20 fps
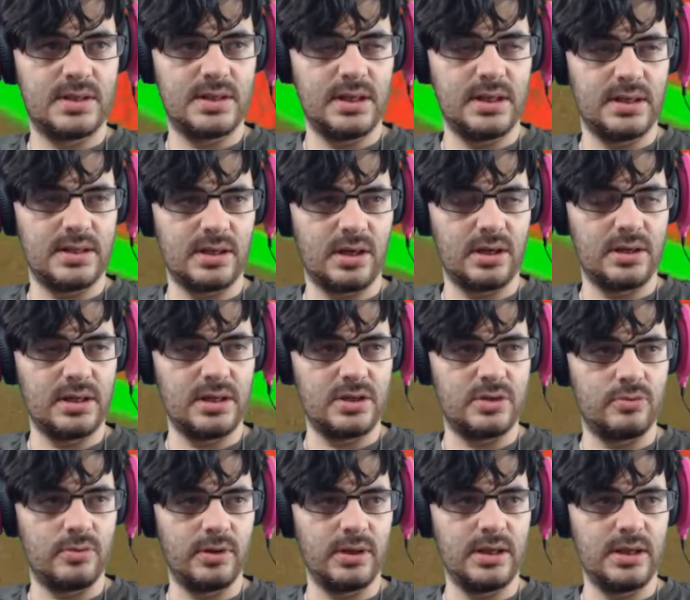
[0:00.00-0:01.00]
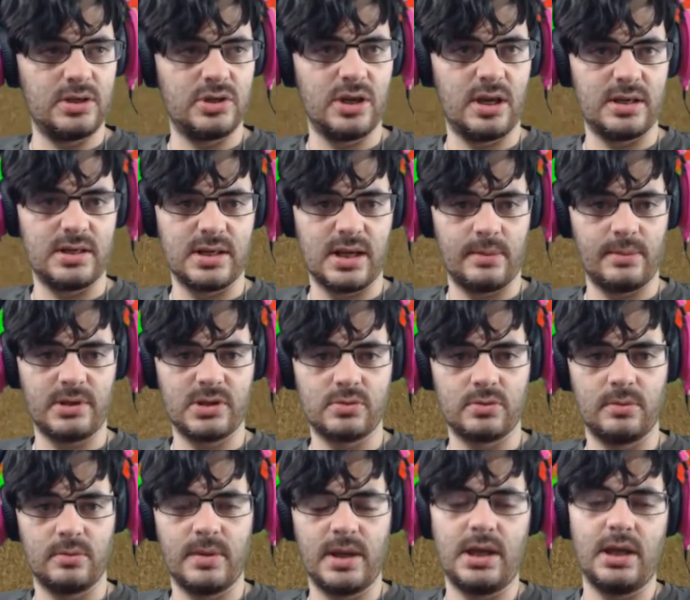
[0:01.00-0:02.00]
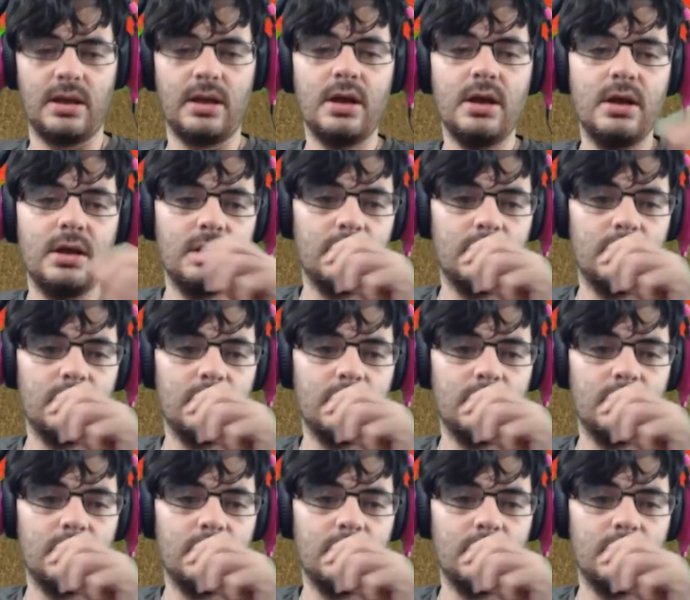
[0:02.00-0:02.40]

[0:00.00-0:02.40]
see, it's hard to really judge how much we're making.